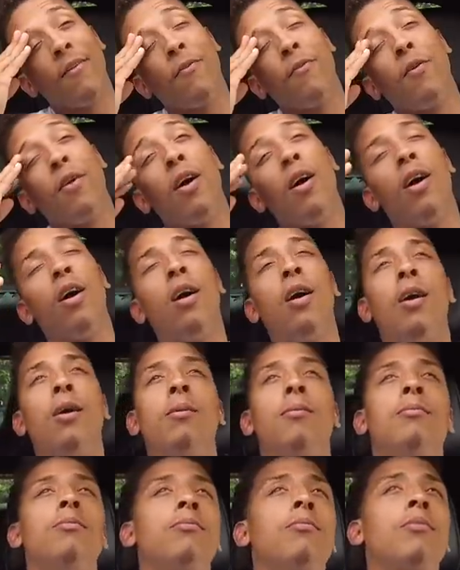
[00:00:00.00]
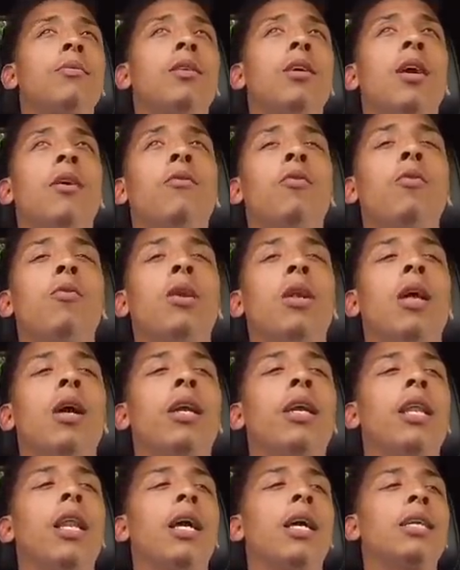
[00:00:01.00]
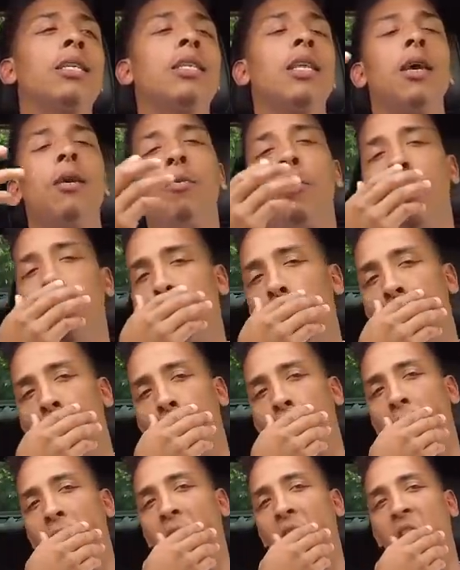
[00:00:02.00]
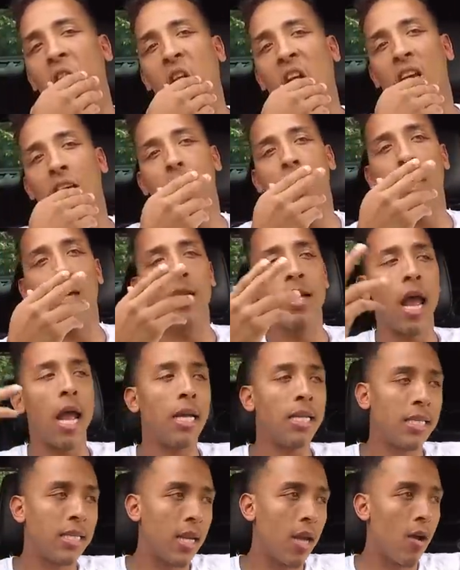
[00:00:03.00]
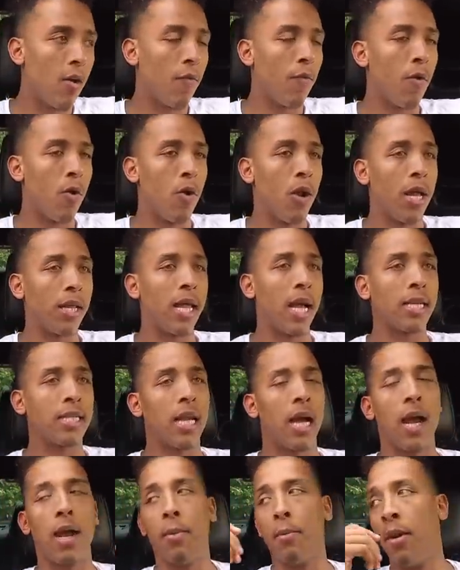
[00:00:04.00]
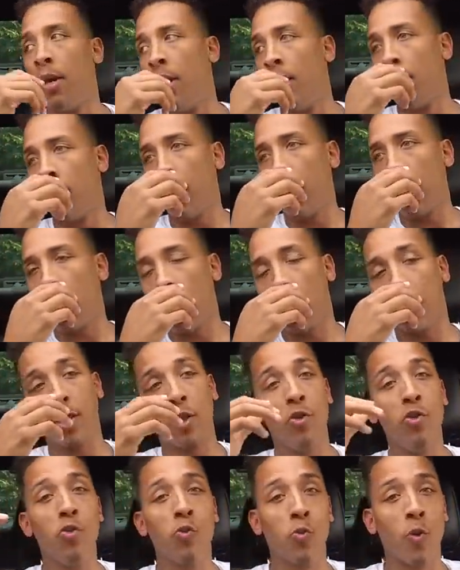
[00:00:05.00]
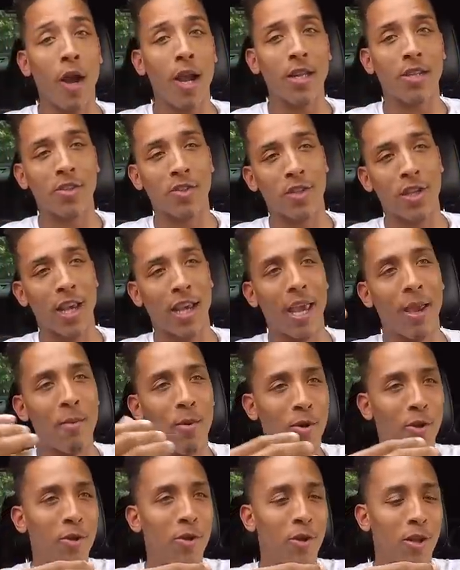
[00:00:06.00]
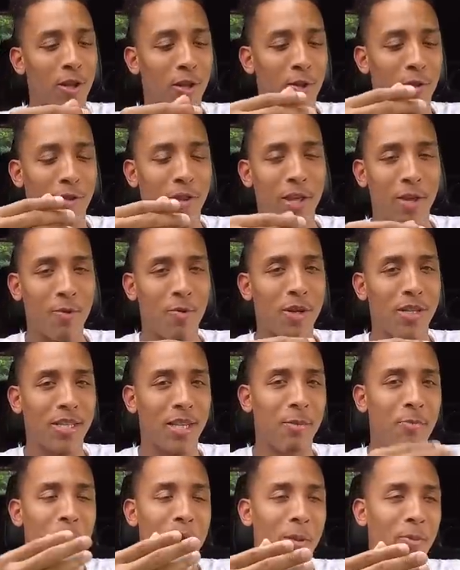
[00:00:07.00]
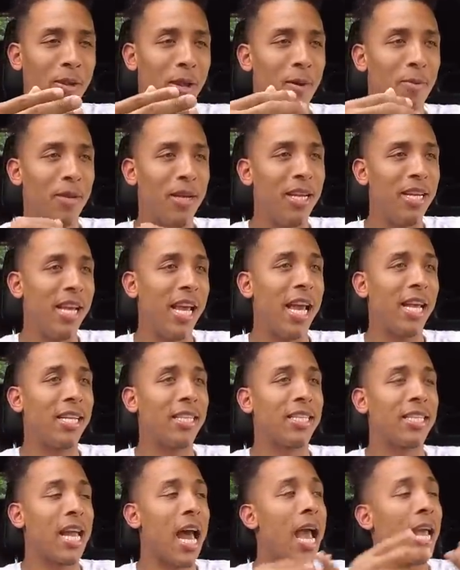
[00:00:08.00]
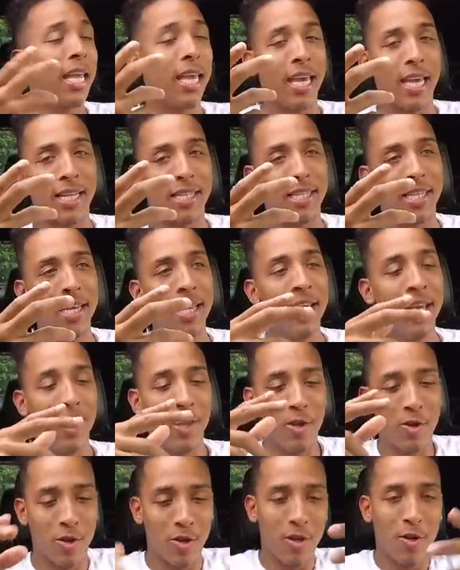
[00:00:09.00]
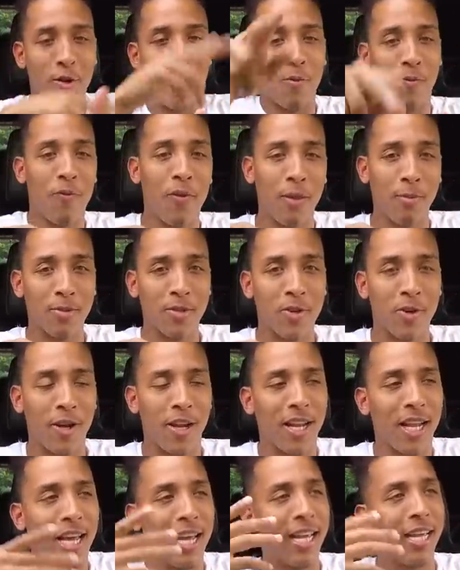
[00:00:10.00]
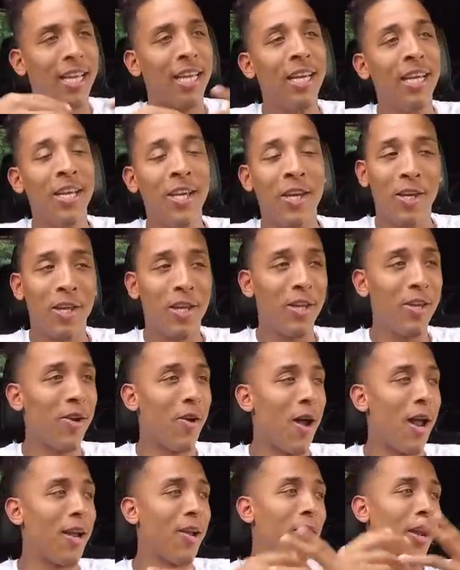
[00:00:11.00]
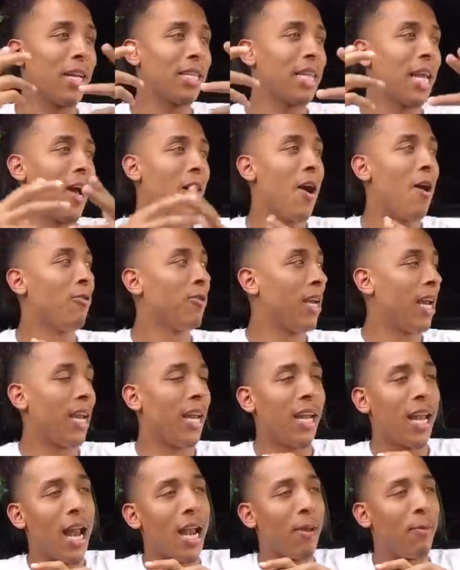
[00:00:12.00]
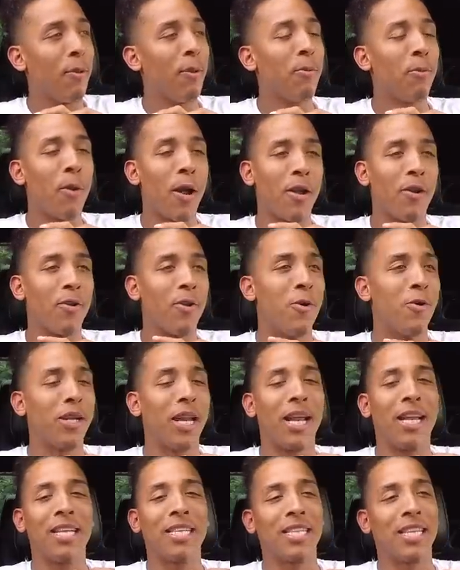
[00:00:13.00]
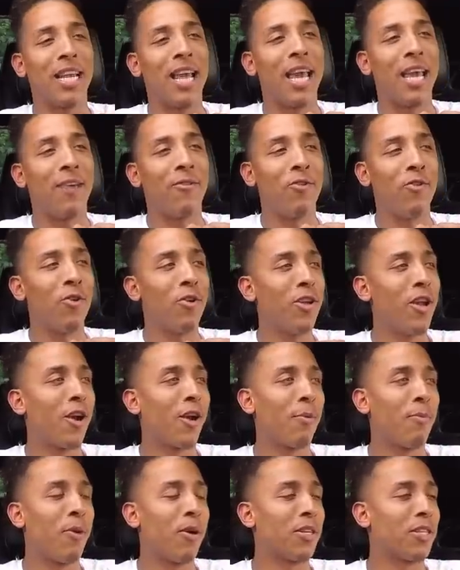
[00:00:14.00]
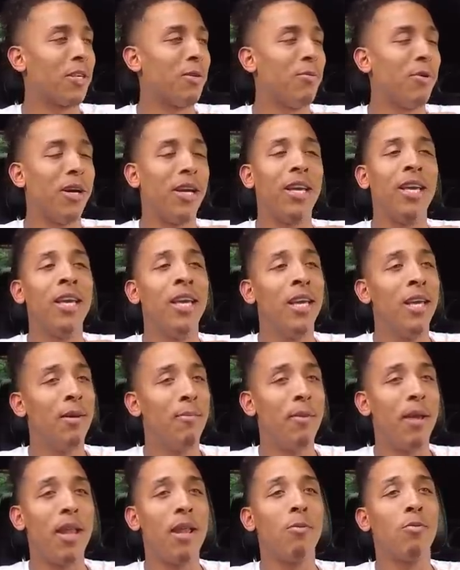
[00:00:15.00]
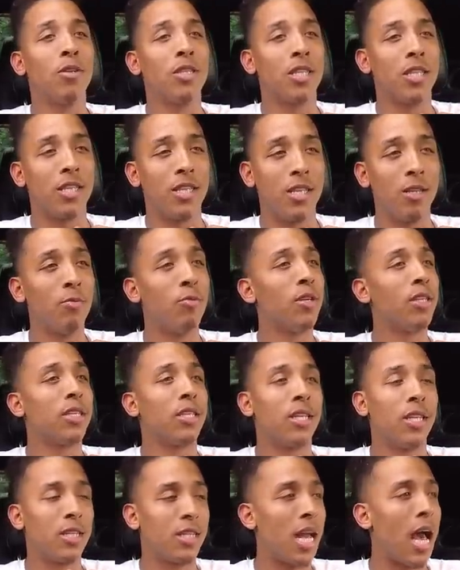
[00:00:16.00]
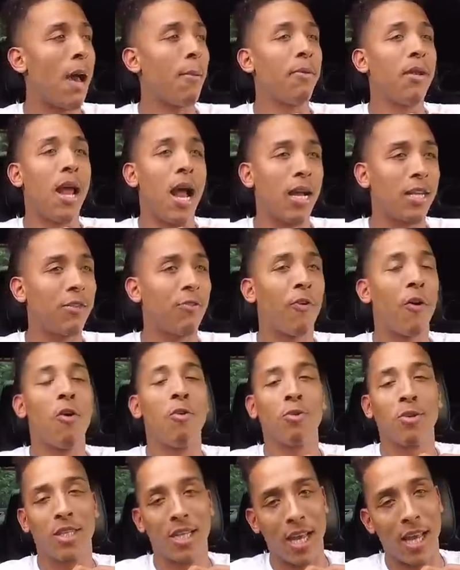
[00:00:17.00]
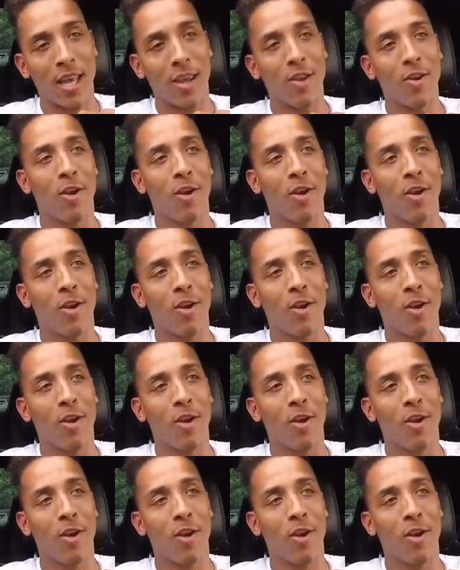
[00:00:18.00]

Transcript: if um if we were lucky, like I said, we would probably get like a, a, nice cell phone. At that time, they had like the new Razrs that came out, you know, the little thin ones that popped up, and then they had the sidekicks, you know, the little flip screen. Like, you know, I know that sounds outdated. A lot of people probably don't know what that is today if you're a younger person, but man, them was them was the top notch phones then.